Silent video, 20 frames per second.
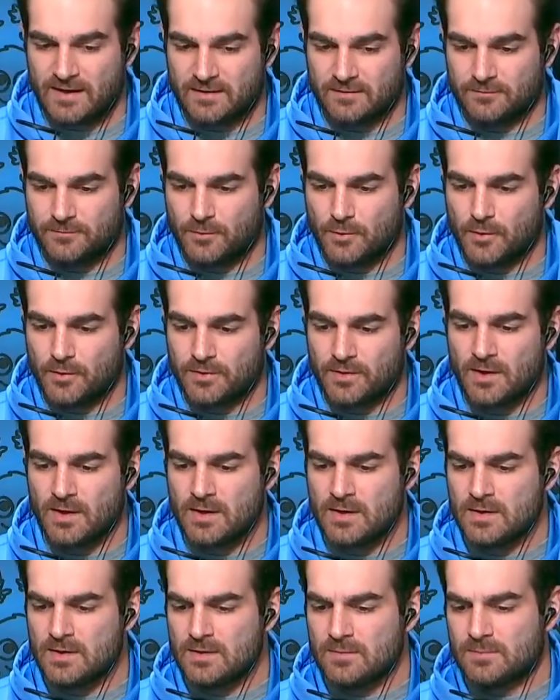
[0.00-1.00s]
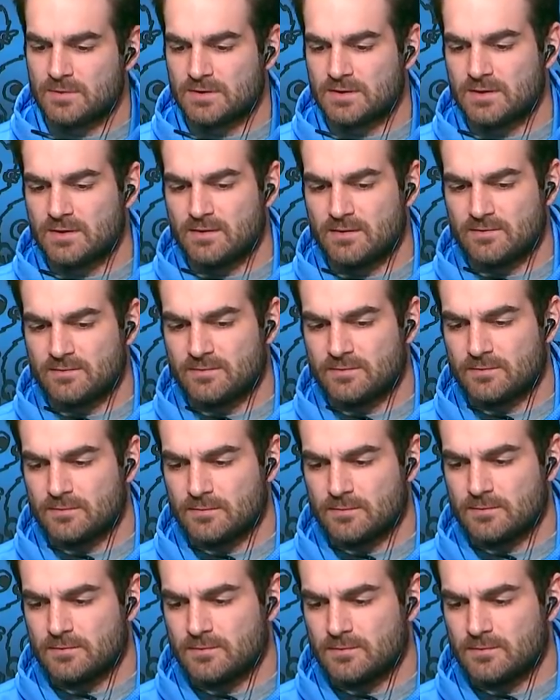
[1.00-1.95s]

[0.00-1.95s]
back and forth because